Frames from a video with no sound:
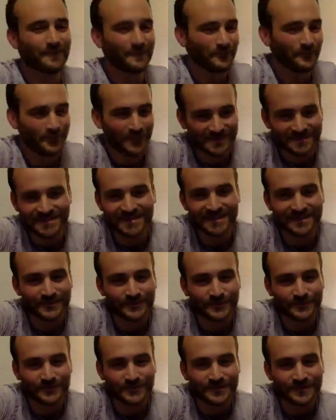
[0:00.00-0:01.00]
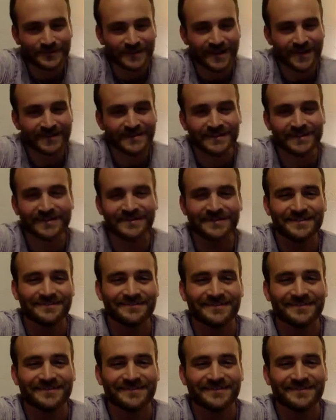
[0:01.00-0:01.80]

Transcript: was it cool? I don't know.